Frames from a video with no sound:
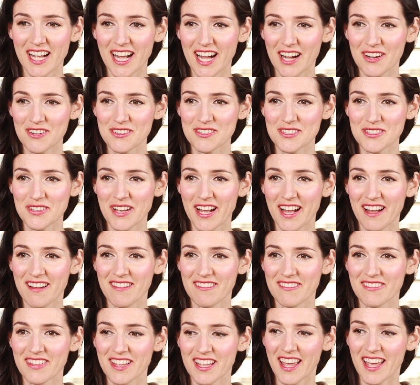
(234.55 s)
how to
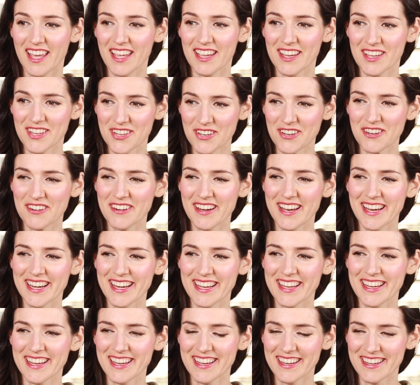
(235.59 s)
have a
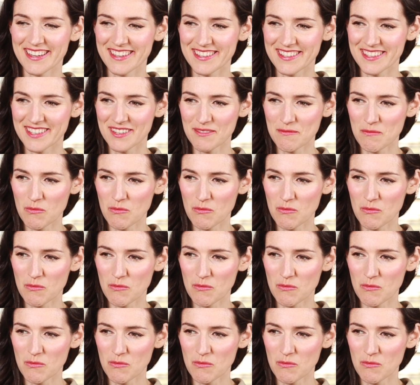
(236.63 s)
curated,